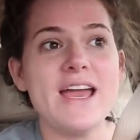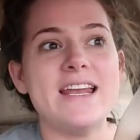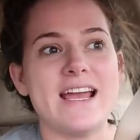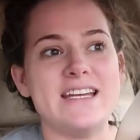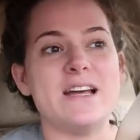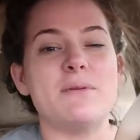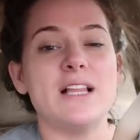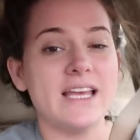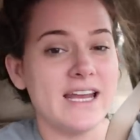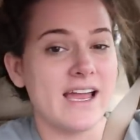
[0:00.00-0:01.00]
and I ended up
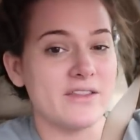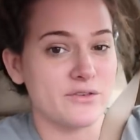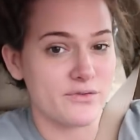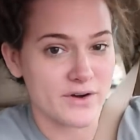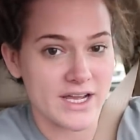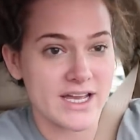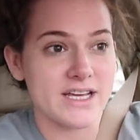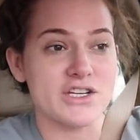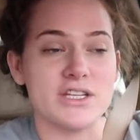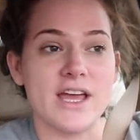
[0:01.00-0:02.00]
cleaning out the
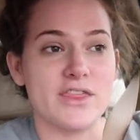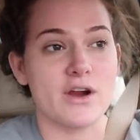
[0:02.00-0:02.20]
fridge and like